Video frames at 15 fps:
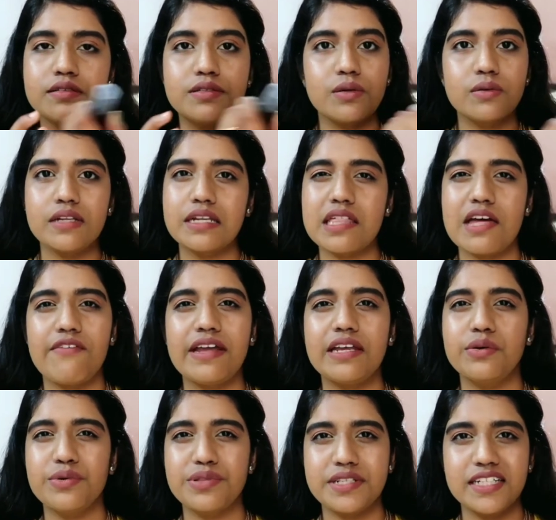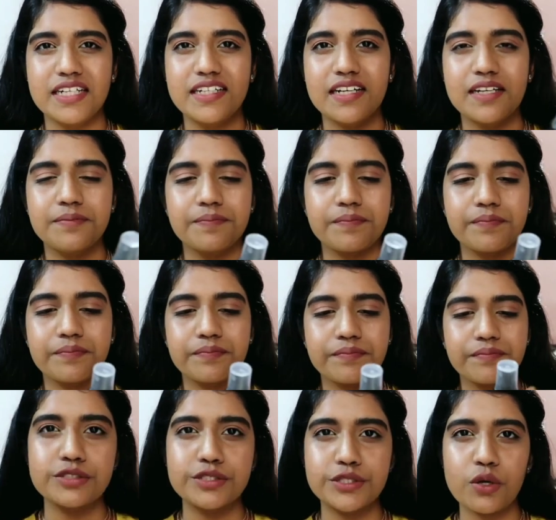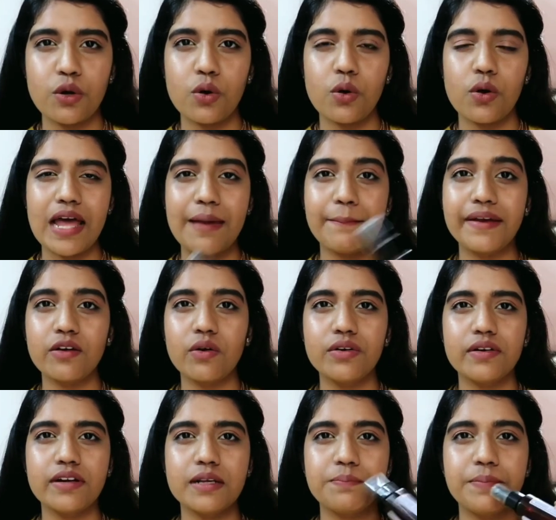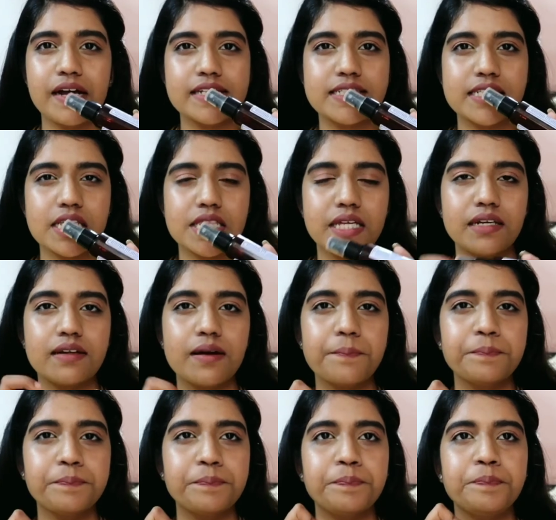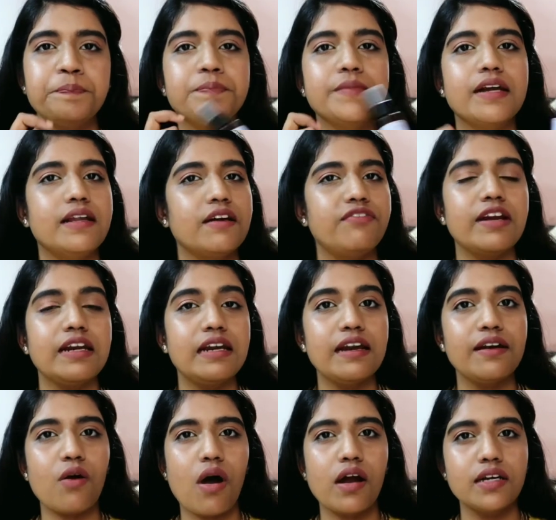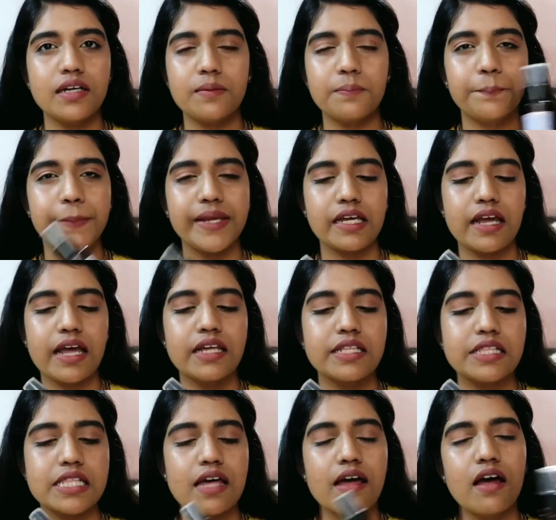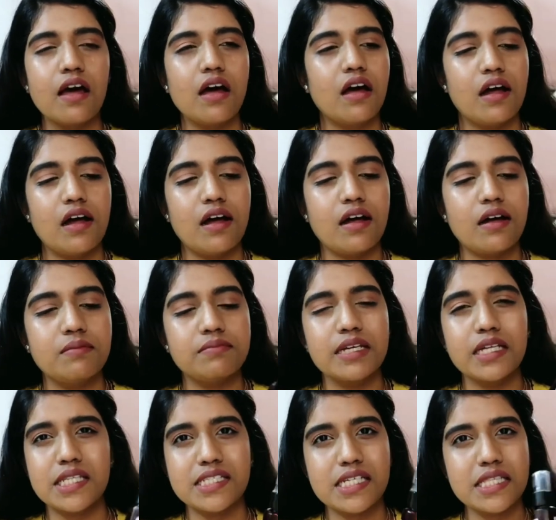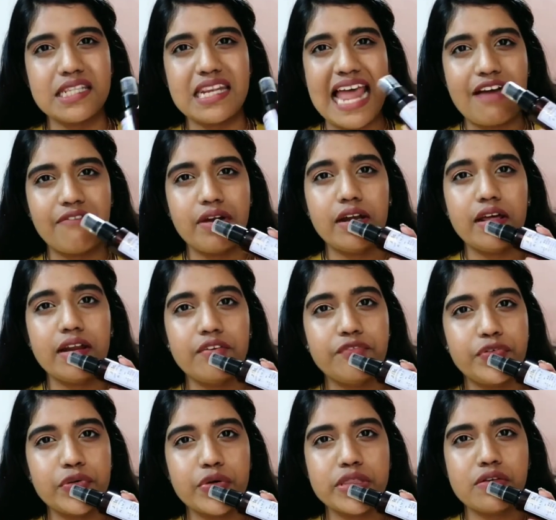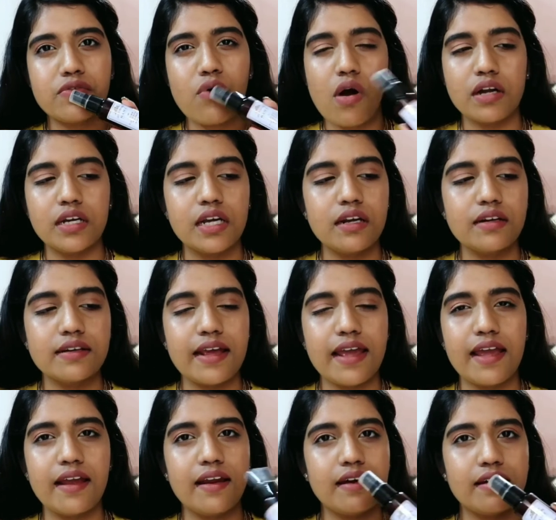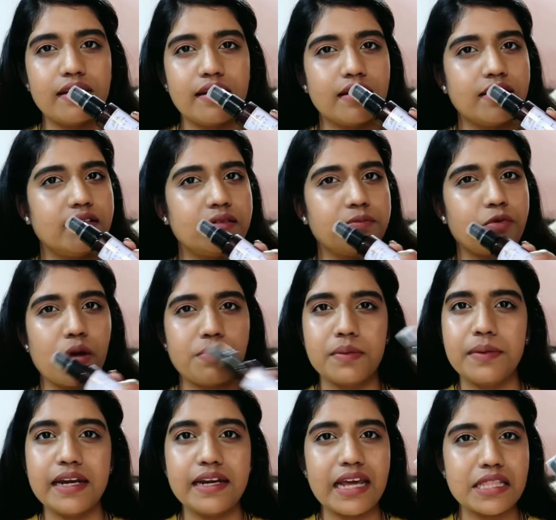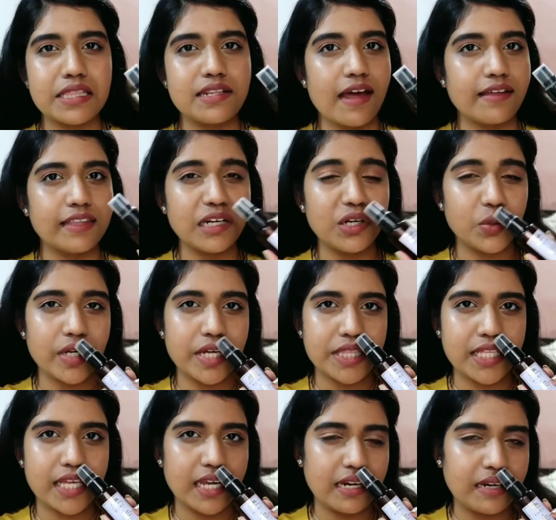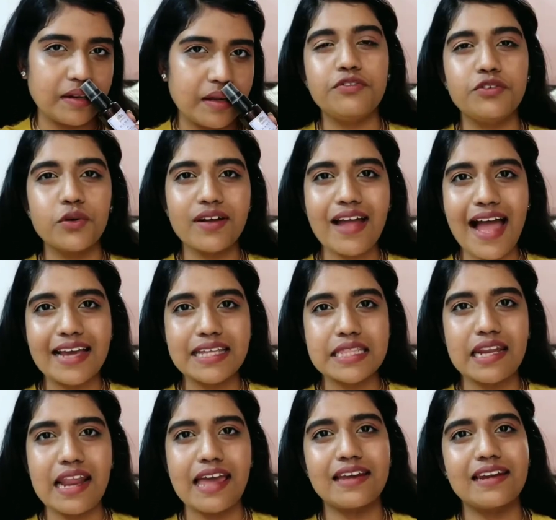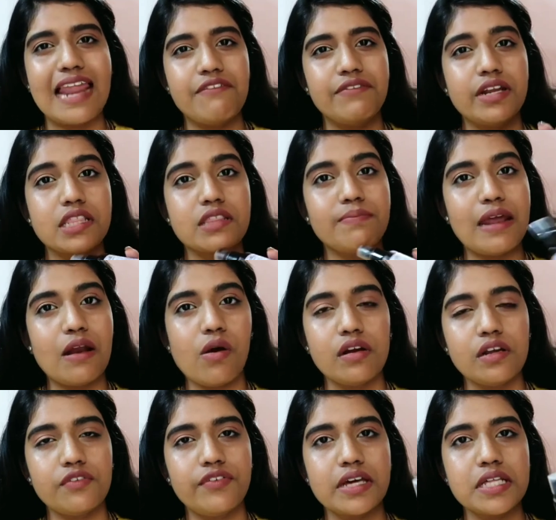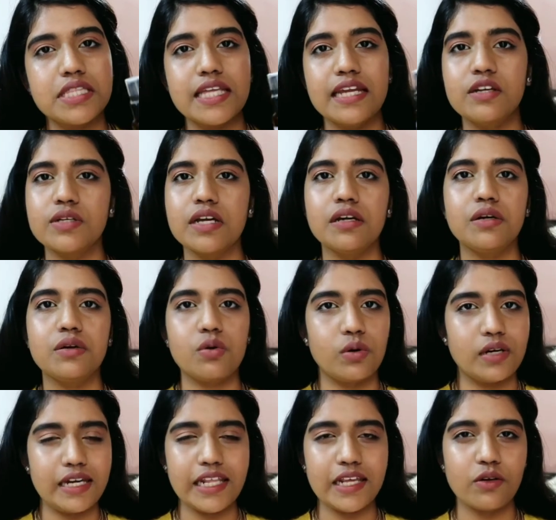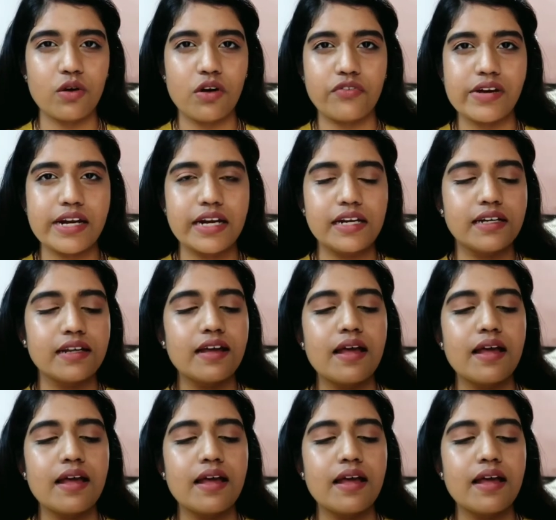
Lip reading: So that's how I used it. So am I going to repurchase it? Definitely not, because it's just lavender infused water and it probably does nothing to your skin. If you guys like lavender smell on your face, then you can totally go for it.